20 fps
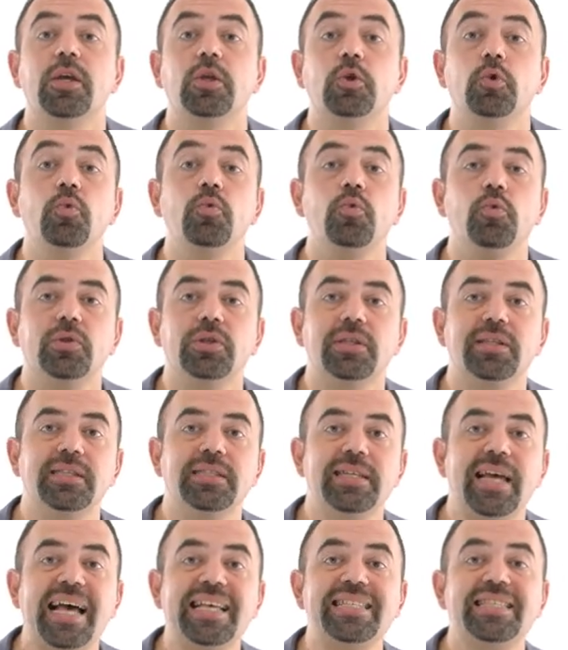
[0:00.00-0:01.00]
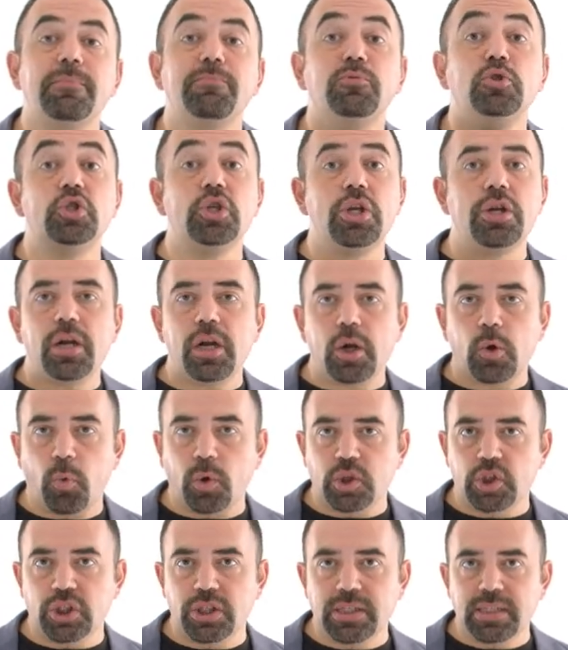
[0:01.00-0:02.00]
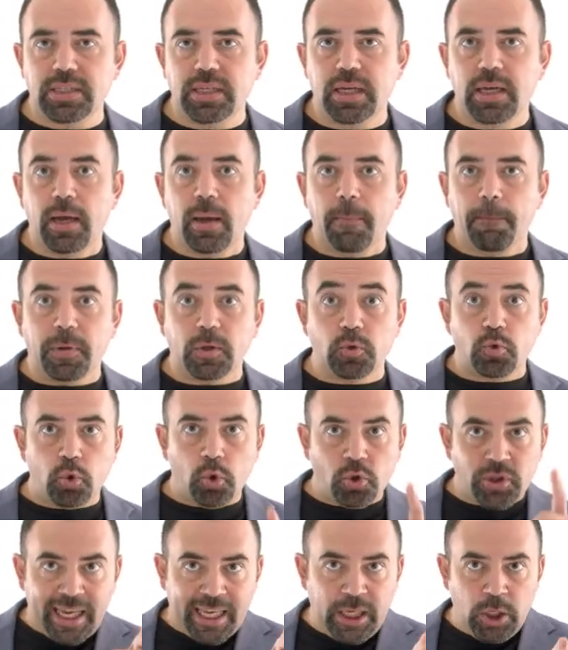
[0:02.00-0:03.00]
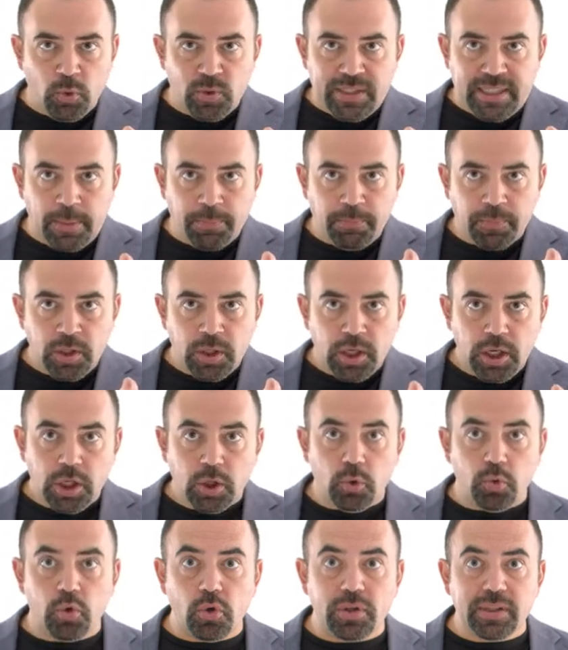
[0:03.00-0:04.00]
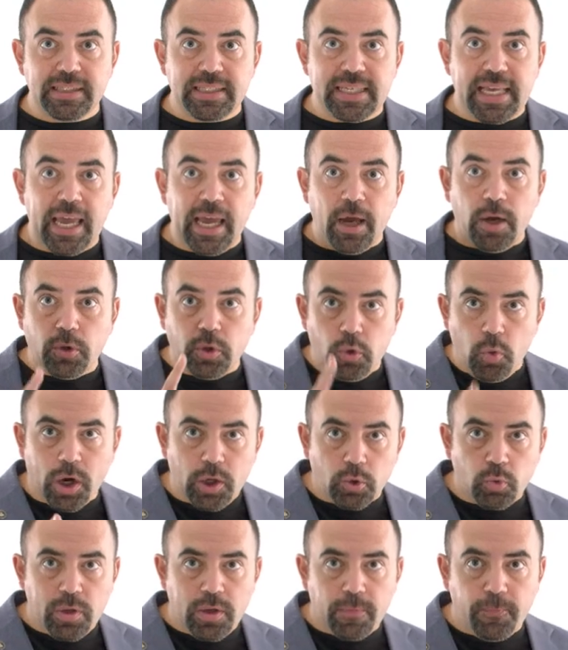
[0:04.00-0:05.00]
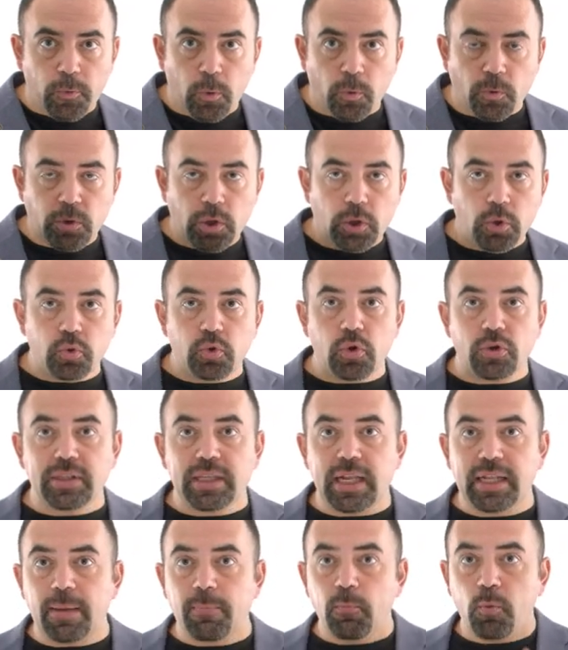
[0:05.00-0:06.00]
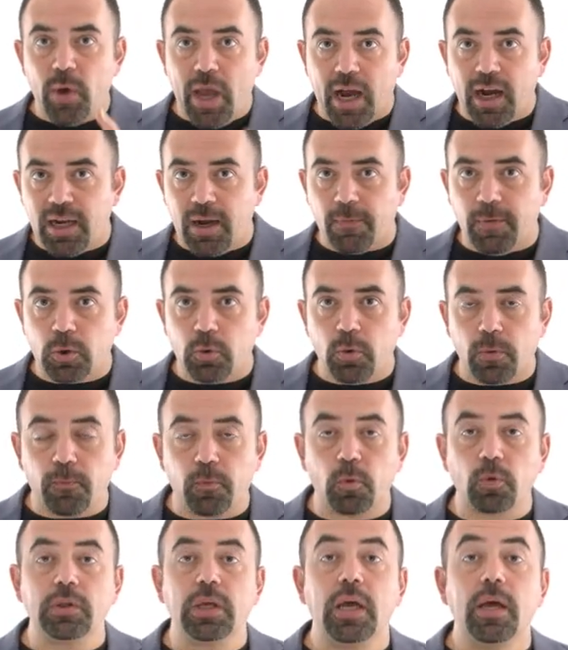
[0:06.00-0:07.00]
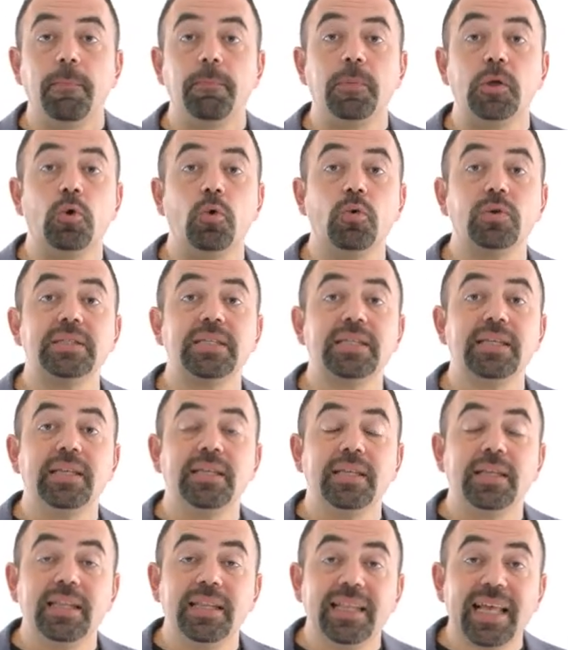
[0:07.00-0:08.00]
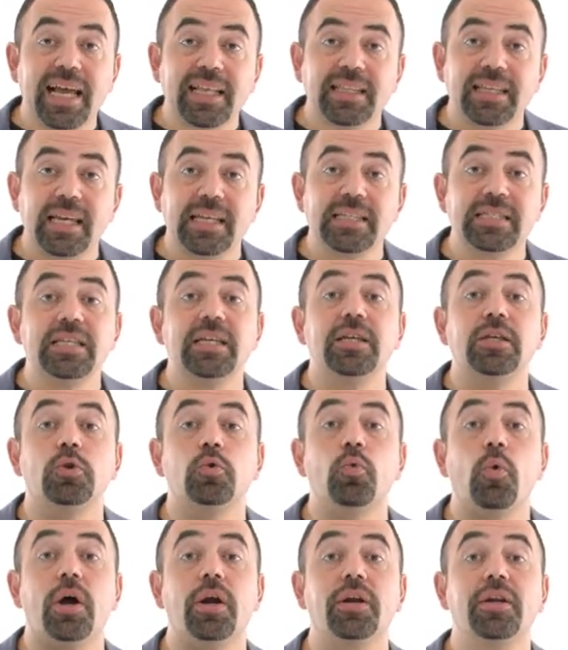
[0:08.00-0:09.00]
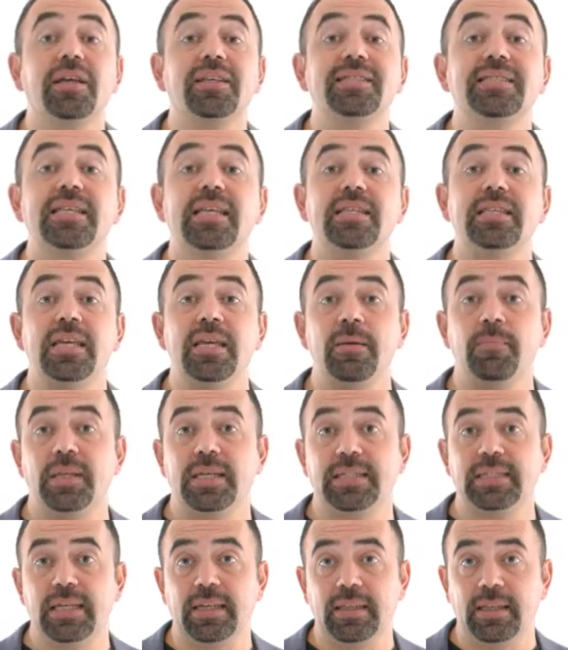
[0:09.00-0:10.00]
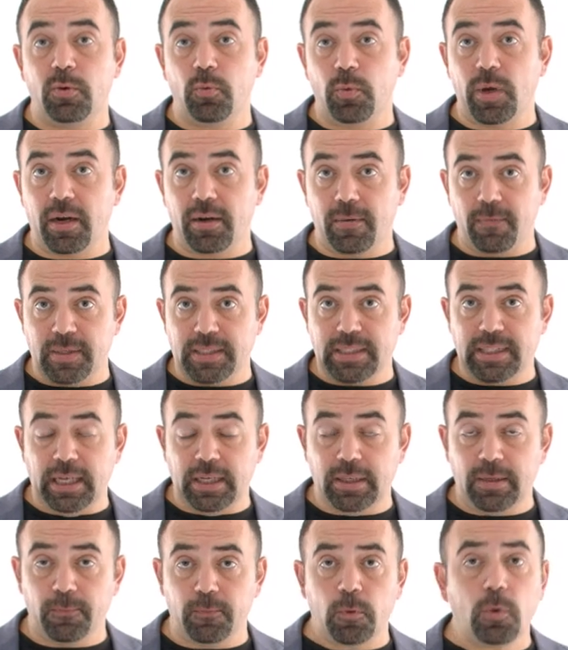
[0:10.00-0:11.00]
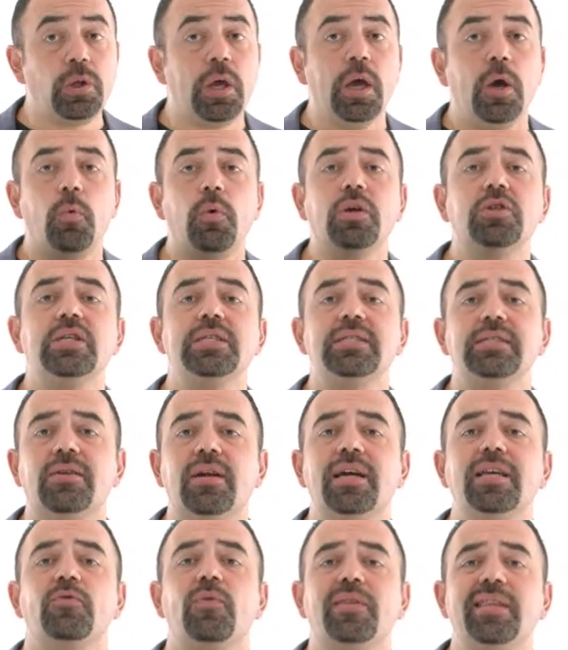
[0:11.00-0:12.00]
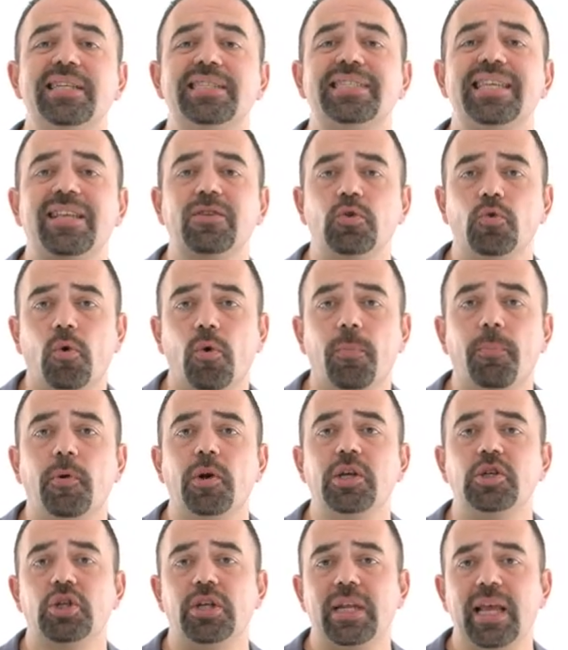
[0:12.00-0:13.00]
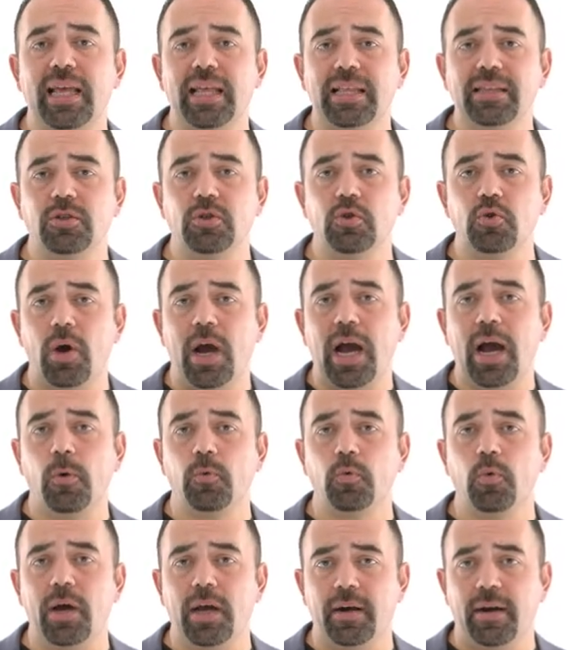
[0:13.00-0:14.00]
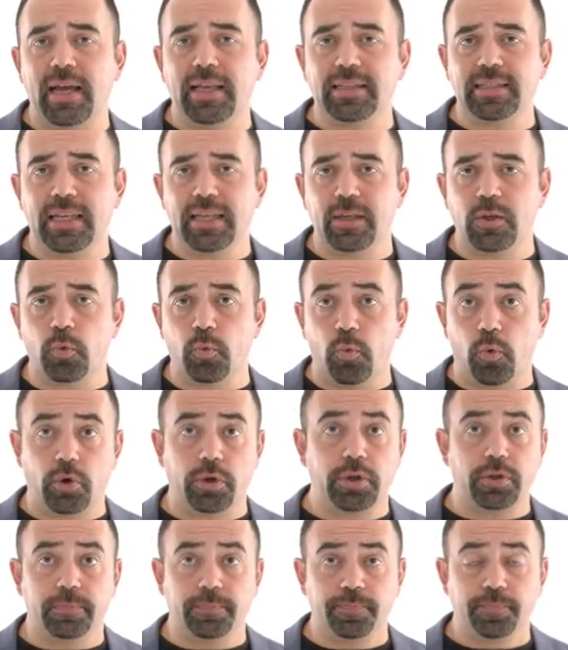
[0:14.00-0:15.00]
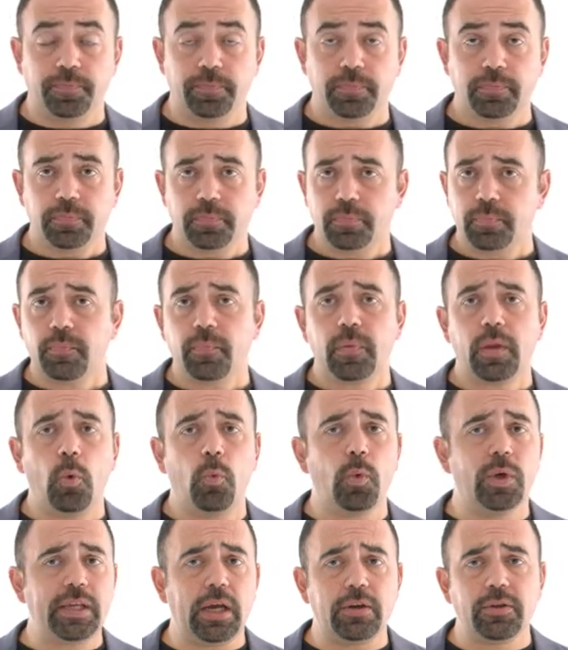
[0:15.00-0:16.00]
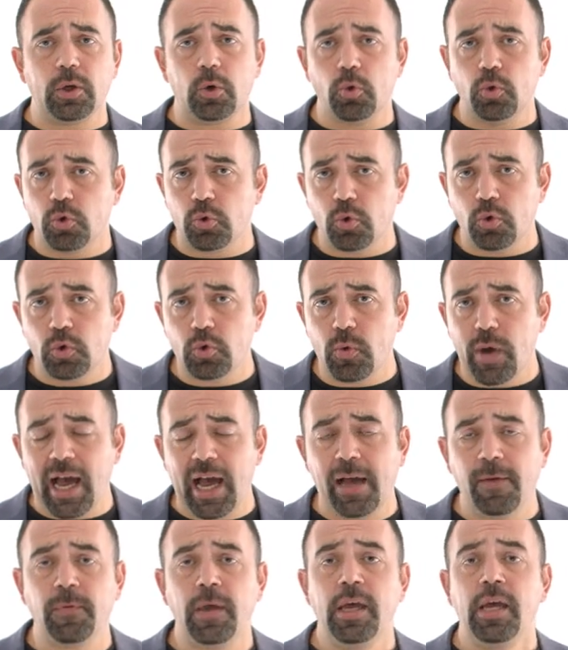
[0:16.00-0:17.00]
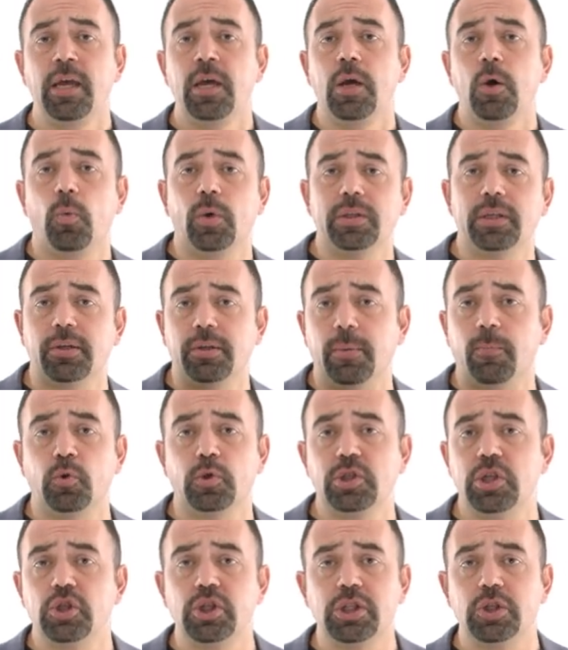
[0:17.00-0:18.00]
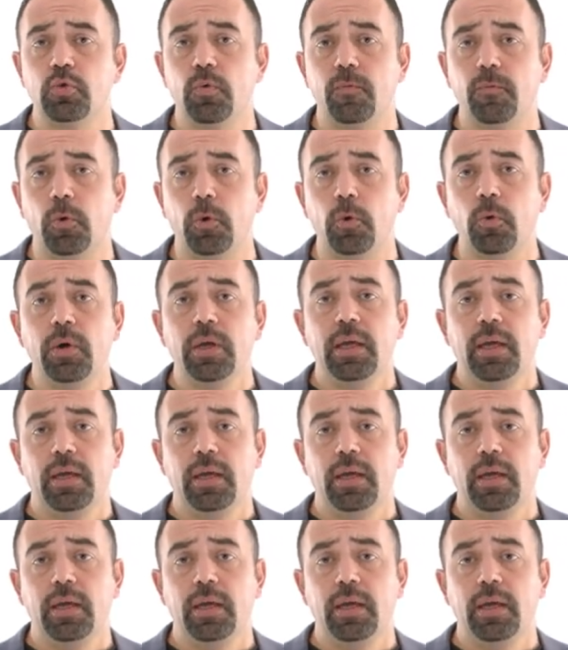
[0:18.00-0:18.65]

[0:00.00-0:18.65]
You ask them general questions, but you don't accuse them. You don't say you are doing fraud. You don't tell them we uncovered your fraud, because in that case you are not sending him the signal we are investigating fraud. We're just trying to understand your operation and how you are handling your work. What are the controls you have? What are the procedures you follow?